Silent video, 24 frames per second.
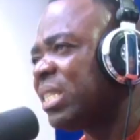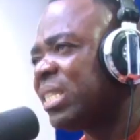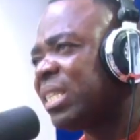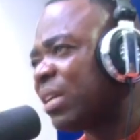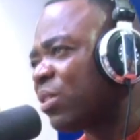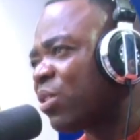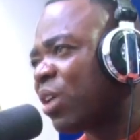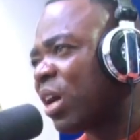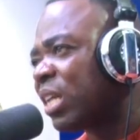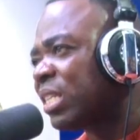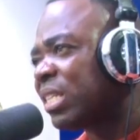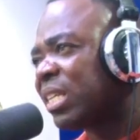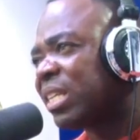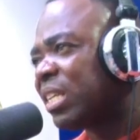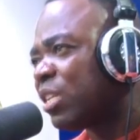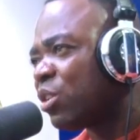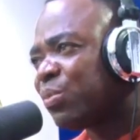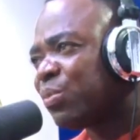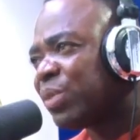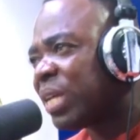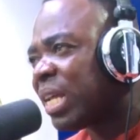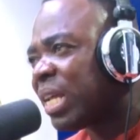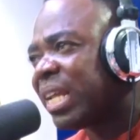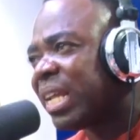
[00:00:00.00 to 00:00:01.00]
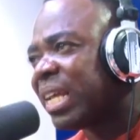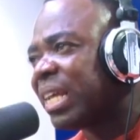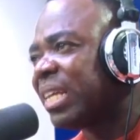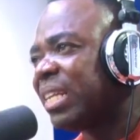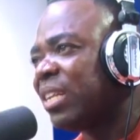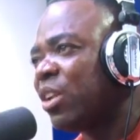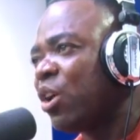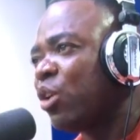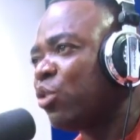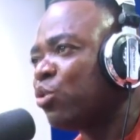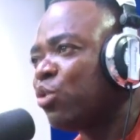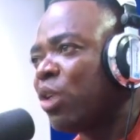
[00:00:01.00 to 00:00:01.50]
you across and you yede.
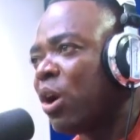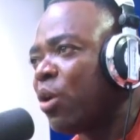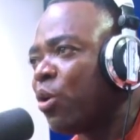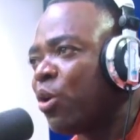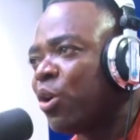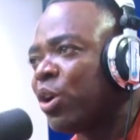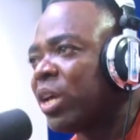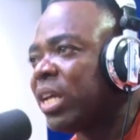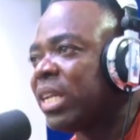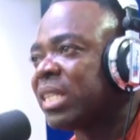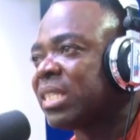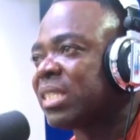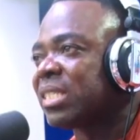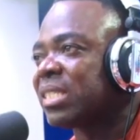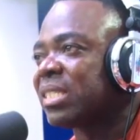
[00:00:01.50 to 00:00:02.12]
No, I all hate.